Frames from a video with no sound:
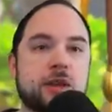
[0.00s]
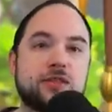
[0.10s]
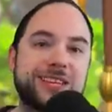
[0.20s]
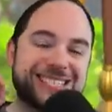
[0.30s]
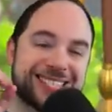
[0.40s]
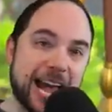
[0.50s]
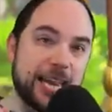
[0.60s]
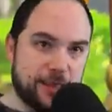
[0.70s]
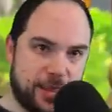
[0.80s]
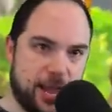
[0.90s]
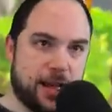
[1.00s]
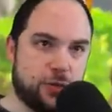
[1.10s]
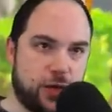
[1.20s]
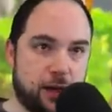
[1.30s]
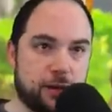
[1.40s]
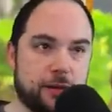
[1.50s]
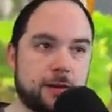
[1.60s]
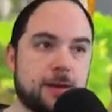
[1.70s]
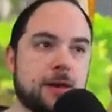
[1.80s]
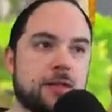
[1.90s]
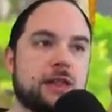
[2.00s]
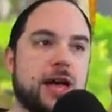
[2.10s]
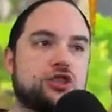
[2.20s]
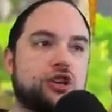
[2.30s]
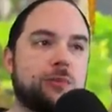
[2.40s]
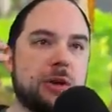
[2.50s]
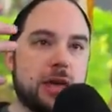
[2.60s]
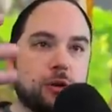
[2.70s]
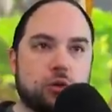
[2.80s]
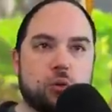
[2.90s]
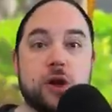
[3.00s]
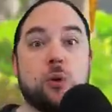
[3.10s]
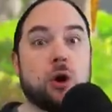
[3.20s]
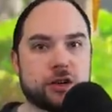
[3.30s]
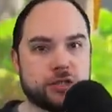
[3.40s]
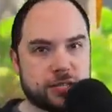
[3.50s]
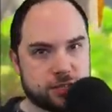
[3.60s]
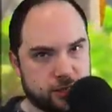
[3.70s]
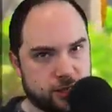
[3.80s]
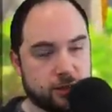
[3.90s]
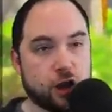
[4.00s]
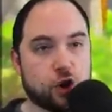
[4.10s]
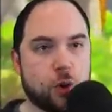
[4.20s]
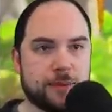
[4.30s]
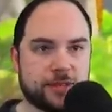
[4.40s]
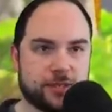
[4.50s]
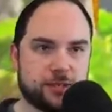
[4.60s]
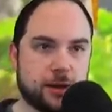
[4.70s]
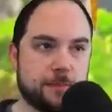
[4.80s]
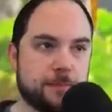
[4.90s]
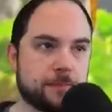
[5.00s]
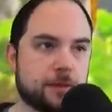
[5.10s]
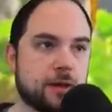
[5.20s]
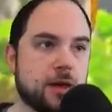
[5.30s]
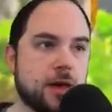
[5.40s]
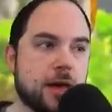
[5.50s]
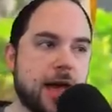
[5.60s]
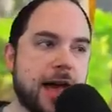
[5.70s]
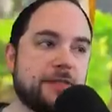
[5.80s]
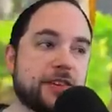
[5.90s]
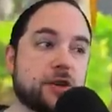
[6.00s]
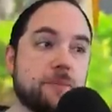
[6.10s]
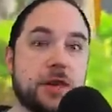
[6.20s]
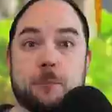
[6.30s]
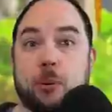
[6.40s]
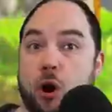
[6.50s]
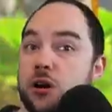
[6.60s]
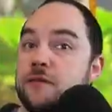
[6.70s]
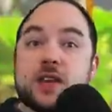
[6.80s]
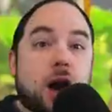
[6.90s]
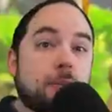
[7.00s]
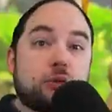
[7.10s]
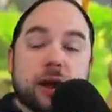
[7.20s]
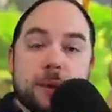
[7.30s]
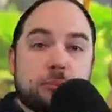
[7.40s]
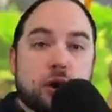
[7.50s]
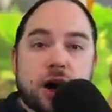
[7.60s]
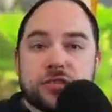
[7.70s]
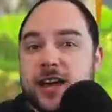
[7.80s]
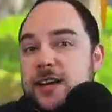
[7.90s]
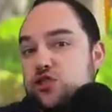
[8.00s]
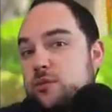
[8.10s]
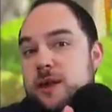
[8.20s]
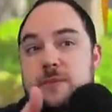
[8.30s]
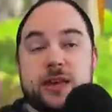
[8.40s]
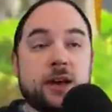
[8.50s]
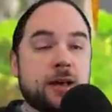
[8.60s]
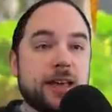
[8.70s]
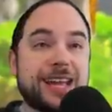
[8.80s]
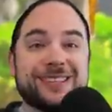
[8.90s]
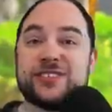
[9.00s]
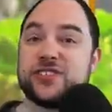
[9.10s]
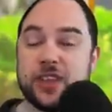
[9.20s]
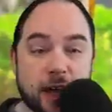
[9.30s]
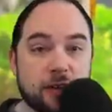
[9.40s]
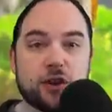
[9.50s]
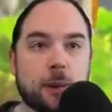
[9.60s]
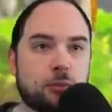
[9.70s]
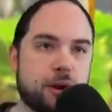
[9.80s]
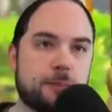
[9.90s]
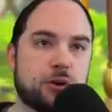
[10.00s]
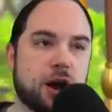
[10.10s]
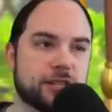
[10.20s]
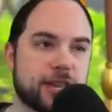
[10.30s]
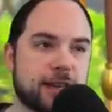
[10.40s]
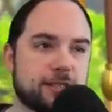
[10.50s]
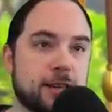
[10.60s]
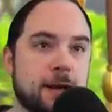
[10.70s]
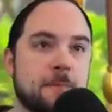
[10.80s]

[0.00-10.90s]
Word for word: The second thing I think that should be reworked into the equipment system, and this can be a part of the upgrade process or maybe instead of an upgrade process,